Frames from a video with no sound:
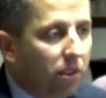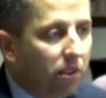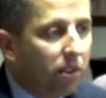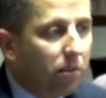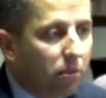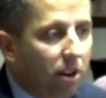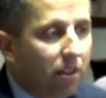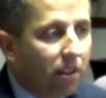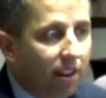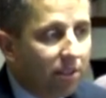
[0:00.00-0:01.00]
being
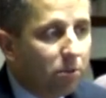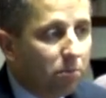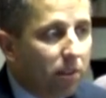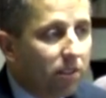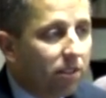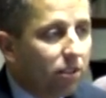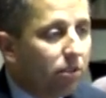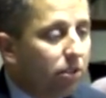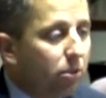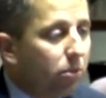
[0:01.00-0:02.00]
probably the hospital's best
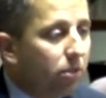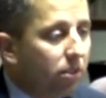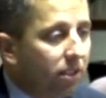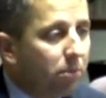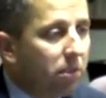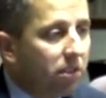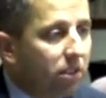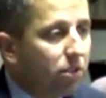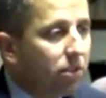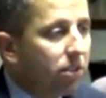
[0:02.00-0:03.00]
interest or the clinic's best
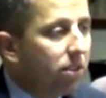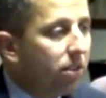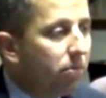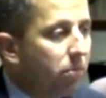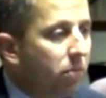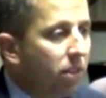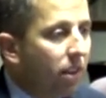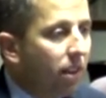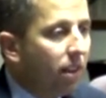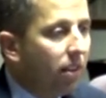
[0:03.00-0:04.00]
interest to
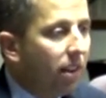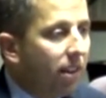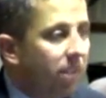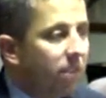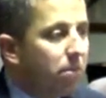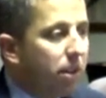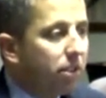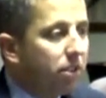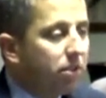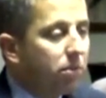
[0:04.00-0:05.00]
isolate the
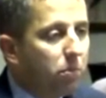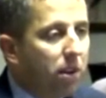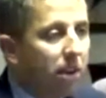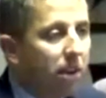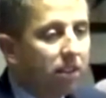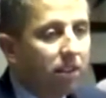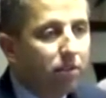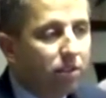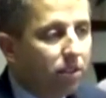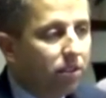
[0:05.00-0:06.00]
patients pending
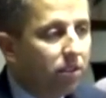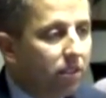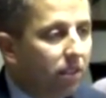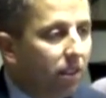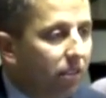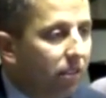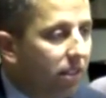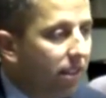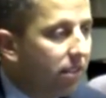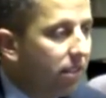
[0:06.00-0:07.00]
the results of the
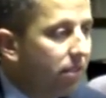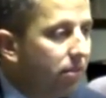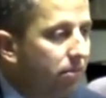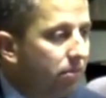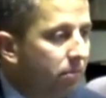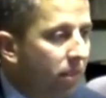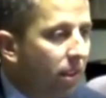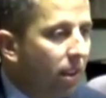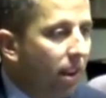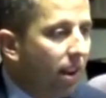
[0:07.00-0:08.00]
testing.
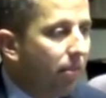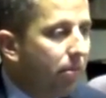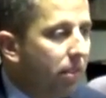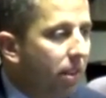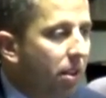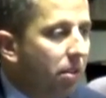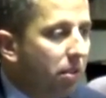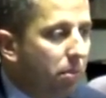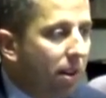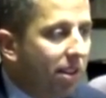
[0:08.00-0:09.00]

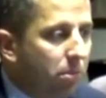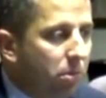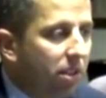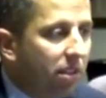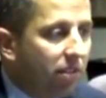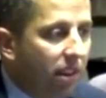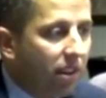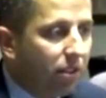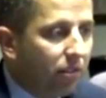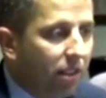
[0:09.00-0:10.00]
The positive predictive
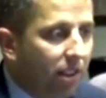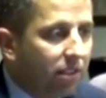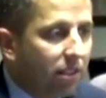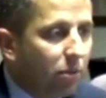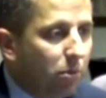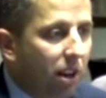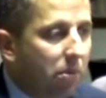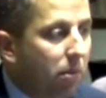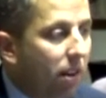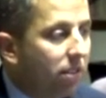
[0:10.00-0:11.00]
value of testing will be
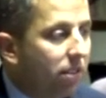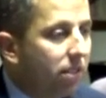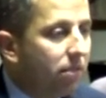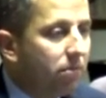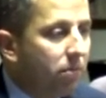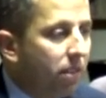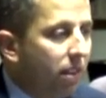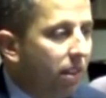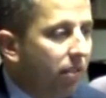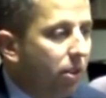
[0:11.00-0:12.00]
optimized
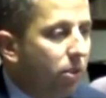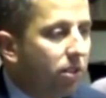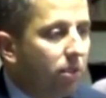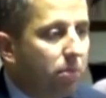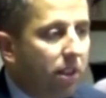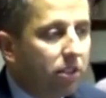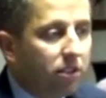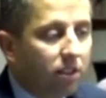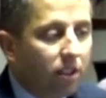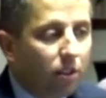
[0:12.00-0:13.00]
and focused on
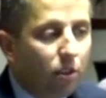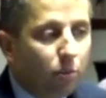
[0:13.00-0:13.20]
patients